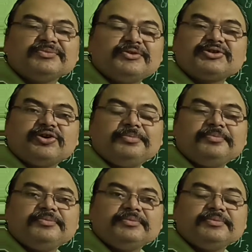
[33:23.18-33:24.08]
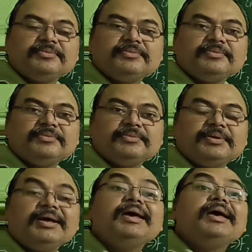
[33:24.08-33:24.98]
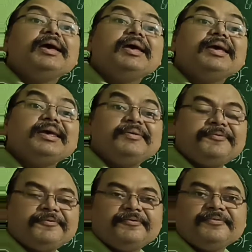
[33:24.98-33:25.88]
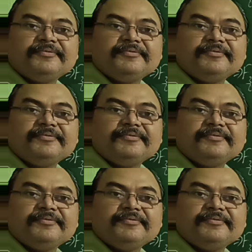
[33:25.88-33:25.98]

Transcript: Full stop. If